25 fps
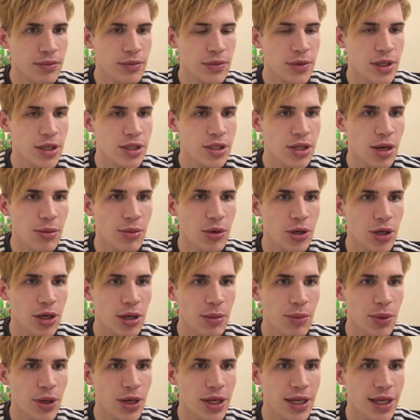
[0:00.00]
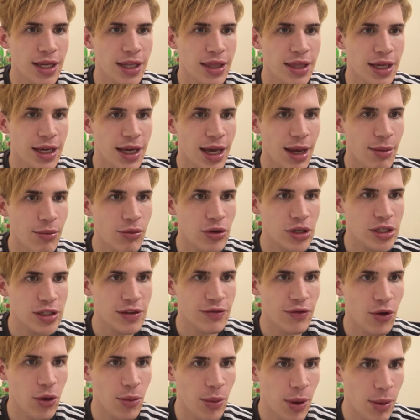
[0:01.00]
So I'm not going to be looking at the camera because
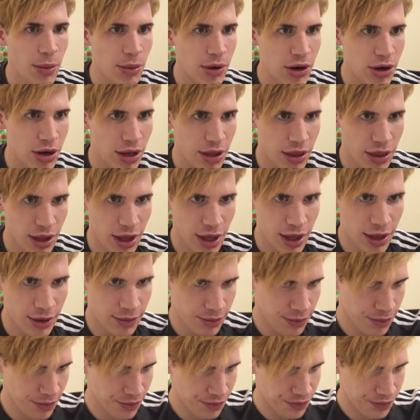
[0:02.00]
I've got my mirror there,